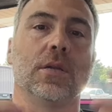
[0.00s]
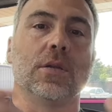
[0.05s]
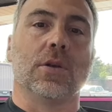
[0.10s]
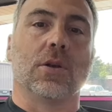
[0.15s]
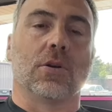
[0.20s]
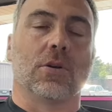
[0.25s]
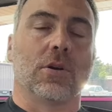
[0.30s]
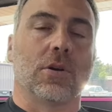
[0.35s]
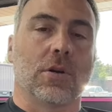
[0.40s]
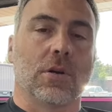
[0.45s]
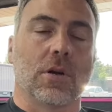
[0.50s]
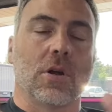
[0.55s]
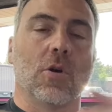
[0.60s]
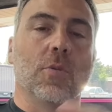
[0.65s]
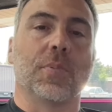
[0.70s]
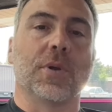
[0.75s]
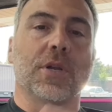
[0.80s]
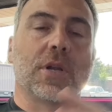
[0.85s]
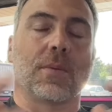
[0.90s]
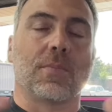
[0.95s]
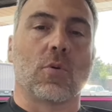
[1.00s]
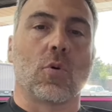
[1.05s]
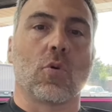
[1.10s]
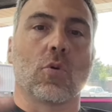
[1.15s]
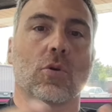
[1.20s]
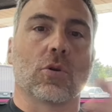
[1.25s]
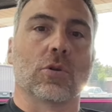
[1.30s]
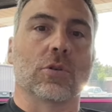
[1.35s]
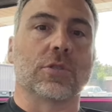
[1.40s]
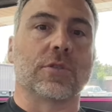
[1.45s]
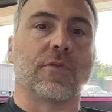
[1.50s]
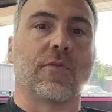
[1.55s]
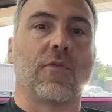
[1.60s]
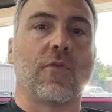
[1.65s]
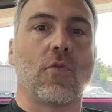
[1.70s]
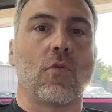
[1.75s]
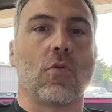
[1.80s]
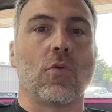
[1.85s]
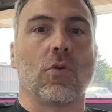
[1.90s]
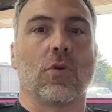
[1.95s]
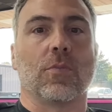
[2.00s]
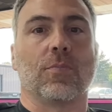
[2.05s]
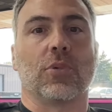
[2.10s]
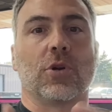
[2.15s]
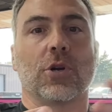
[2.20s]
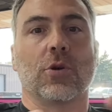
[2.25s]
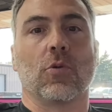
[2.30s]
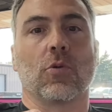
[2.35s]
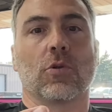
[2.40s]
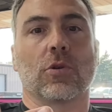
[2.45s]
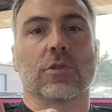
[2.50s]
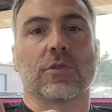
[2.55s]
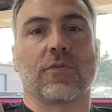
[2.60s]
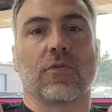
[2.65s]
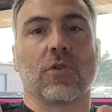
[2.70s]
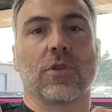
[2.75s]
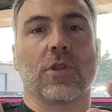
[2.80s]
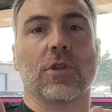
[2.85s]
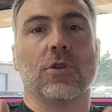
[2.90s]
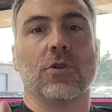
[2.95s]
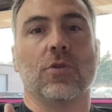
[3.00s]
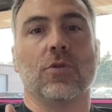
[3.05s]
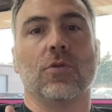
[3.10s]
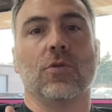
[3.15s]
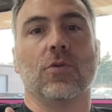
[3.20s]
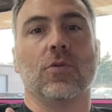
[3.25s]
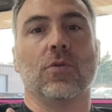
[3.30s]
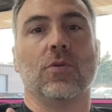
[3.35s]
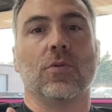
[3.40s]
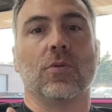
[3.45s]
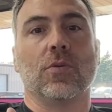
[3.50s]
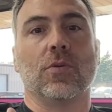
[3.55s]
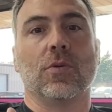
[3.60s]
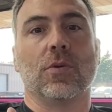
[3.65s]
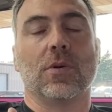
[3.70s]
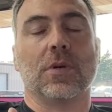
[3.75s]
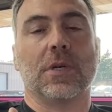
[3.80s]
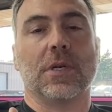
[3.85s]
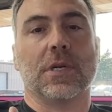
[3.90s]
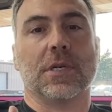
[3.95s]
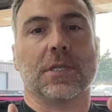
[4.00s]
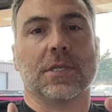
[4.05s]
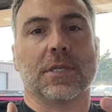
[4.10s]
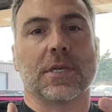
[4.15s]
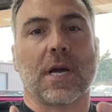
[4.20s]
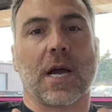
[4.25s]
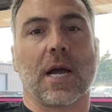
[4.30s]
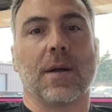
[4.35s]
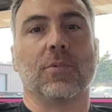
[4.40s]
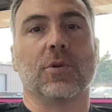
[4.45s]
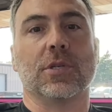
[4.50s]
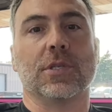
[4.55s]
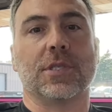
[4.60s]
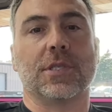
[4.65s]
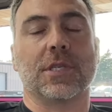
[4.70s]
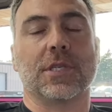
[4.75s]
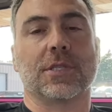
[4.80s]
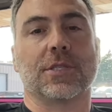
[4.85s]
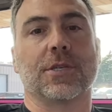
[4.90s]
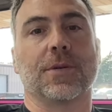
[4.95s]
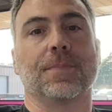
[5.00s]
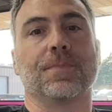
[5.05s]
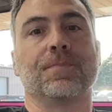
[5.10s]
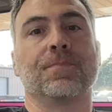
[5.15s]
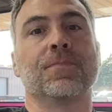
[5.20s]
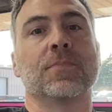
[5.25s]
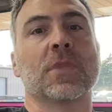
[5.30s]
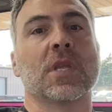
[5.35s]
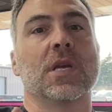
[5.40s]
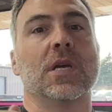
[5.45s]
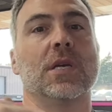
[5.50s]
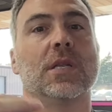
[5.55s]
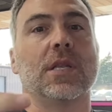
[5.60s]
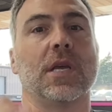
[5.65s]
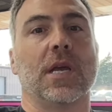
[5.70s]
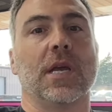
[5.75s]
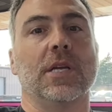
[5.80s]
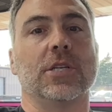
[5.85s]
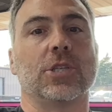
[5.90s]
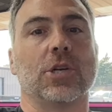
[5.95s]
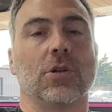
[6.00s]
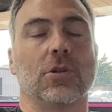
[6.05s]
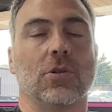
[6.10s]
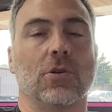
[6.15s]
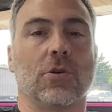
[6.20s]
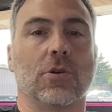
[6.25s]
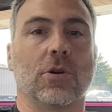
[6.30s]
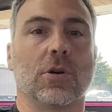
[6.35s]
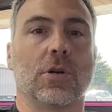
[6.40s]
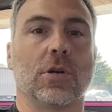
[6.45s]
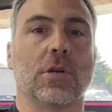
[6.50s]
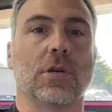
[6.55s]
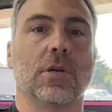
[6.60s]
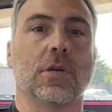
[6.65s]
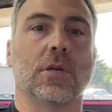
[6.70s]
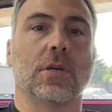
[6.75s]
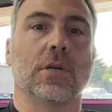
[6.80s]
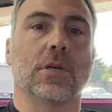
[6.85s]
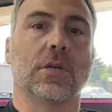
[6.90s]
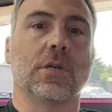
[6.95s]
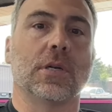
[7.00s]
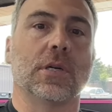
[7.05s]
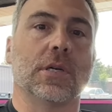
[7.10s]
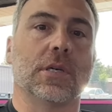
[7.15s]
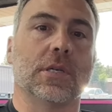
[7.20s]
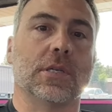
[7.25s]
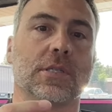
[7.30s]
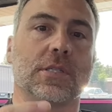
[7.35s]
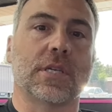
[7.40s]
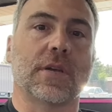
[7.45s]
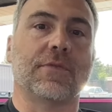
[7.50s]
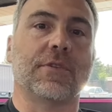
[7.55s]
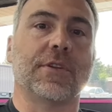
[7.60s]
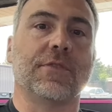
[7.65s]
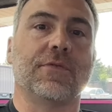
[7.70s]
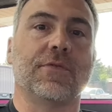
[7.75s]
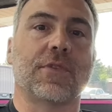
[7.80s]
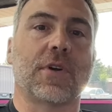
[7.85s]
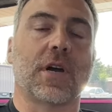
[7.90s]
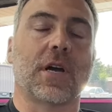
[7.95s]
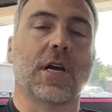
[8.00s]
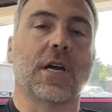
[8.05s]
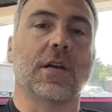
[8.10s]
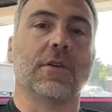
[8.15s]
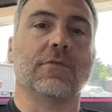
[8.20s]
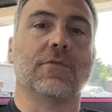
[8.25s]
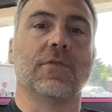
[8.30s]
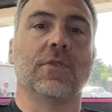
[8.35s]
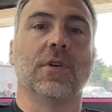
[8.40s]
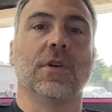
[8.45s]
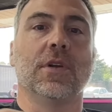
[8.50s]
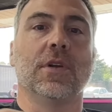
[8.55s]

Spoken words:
up orders for pre-orders for the new hybrid system, the HLR 75,